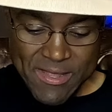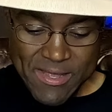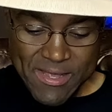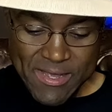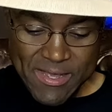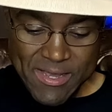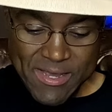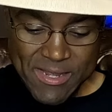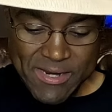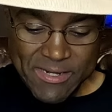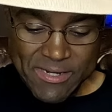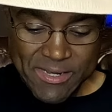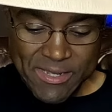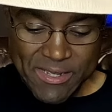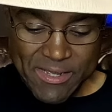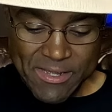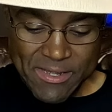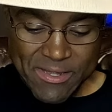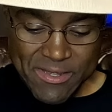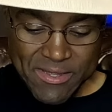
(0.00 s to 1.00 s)

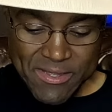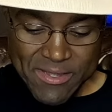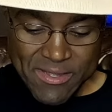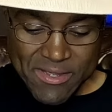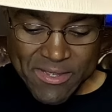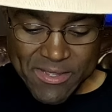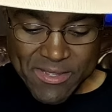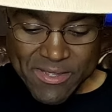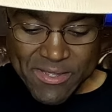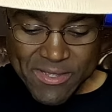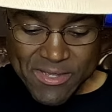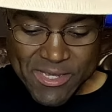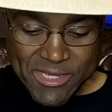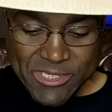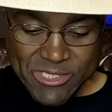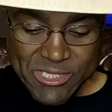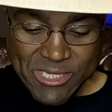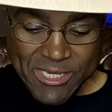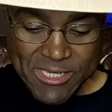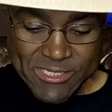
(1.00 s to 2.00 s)
And
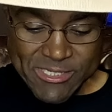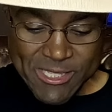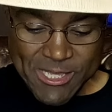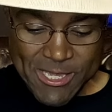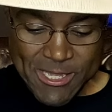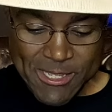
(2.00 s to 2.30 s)
he says